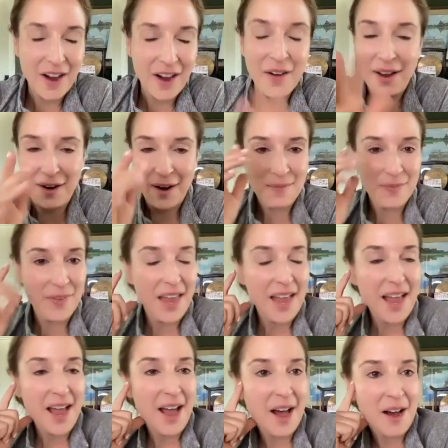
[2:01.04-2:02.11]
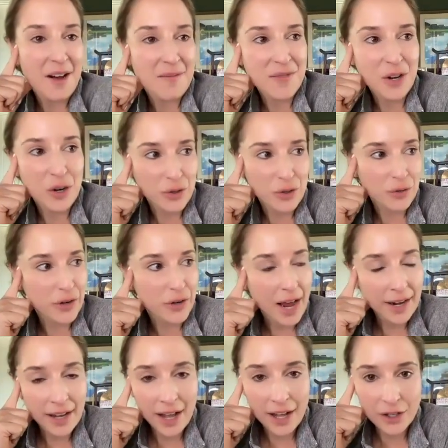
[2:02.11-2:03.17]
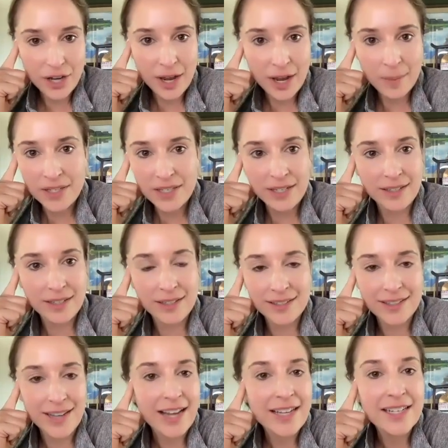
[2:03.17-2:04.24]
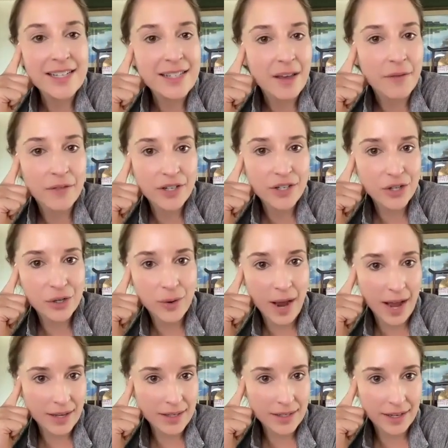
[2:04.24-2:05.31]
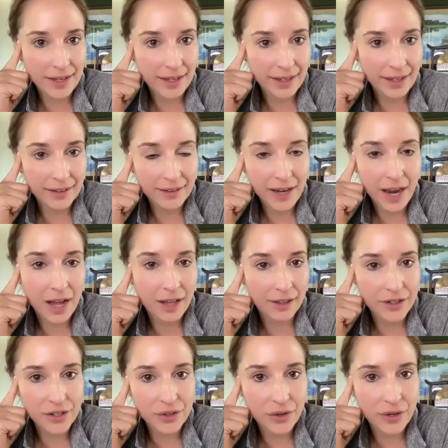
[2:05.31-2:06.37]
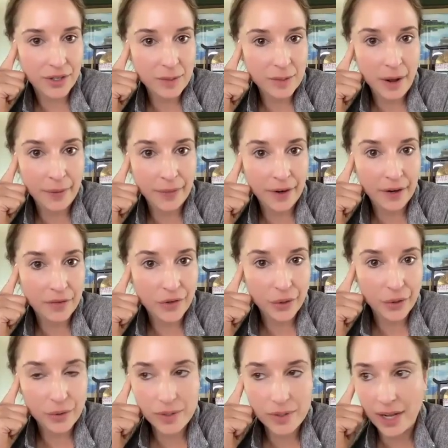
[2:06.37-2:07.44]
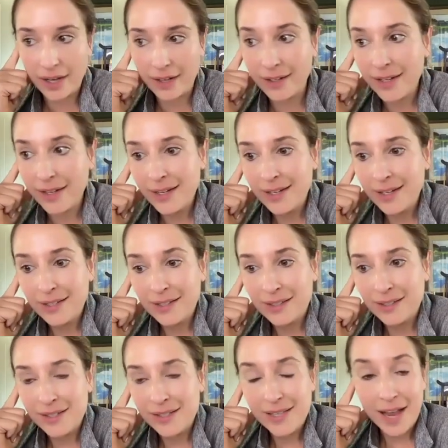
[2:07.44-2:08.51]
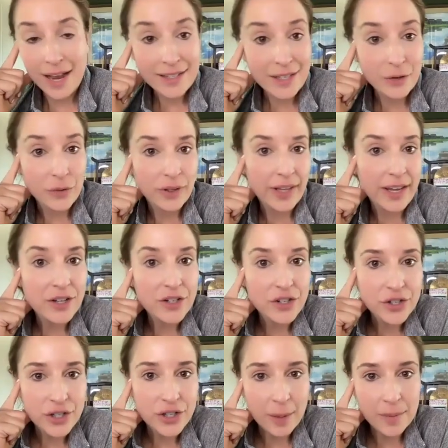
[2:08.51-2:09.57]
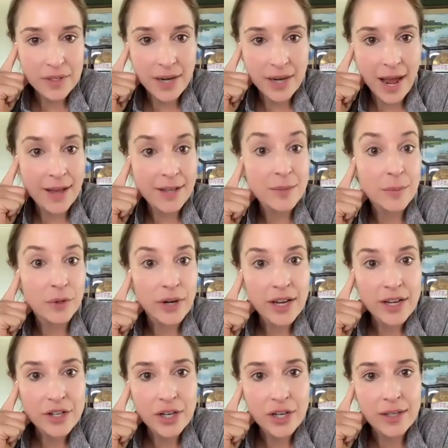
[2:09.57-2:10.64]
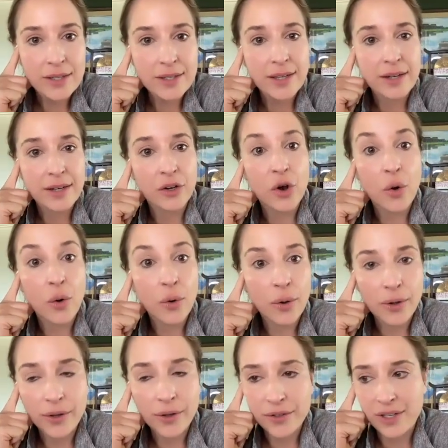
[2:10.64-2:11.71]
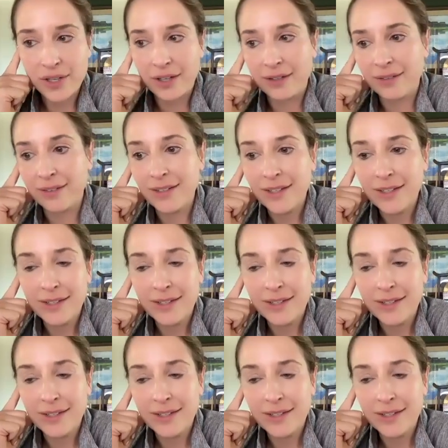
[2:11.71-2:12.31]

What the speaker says: Okay, good. So if you're on a college campus in 1972 asking college students about their views on sex and relationships and aspirations and goals and